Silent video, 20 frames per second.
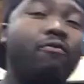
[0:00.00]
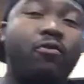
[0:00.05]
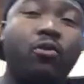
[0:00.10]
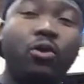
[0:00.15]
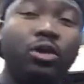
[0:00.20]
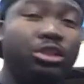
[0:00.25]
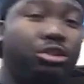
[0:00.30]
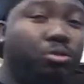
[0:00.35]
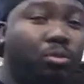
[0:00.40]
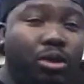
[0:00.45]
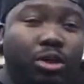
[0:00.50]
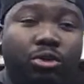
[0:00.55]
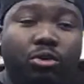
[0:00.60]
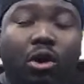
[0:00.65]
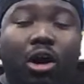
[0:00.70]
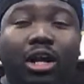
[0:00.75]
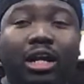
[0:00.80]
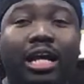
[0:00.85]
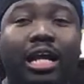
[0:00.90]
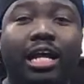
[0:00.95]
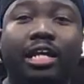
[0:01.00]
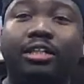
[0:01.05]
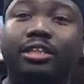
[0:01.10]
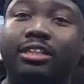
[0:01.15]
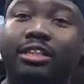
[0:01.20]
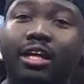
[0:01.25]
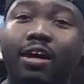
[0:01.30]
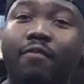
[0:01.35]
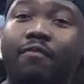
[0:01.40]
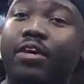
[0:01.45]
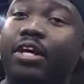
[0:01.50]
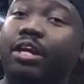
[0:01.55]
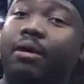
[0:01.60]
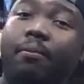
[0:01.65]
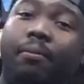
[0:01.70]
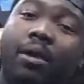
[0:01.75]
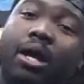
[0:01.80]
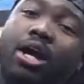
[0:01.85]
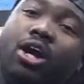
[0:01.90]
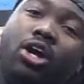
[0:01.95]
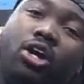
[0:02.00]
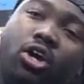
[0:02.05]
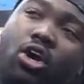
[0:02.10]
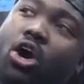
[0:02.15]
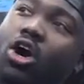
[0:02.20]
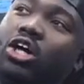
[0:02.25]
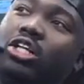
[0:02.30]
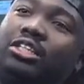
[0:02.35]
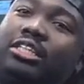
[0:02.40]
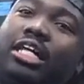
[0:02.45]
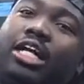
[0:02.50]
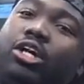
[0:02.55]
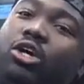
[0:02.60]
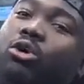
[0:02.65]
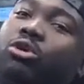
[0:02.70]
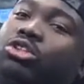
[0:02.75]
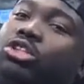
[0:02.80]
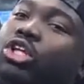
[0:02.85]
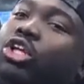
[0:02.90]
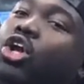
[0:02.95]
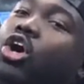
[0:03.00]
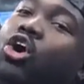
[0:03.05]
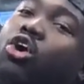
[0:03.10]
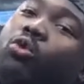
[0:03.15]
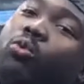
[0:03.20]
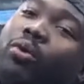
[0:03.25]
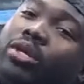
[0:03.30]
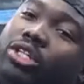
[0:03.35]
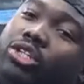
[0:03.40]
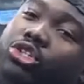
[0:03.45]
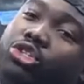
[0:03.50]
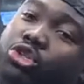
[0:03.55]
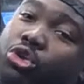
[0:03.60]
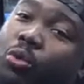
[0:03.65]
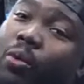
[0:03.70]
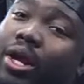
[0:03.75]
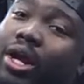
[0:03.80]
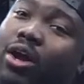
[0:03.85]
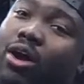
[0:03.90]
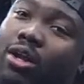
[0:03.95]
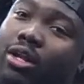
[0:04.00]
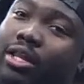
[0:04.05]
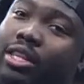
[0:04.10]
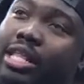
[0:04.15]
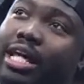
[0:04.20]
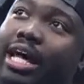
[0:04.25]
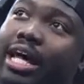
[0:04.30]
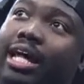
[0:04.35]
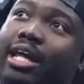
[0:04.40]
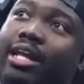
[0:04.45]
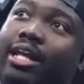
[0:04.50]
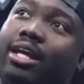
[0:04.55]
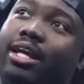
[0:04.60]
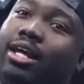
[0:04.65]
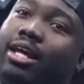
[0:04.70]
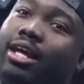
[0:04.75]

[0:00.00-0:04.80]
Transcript: Of course you want to do all that other stuff and the cost that goes along with doing all of that.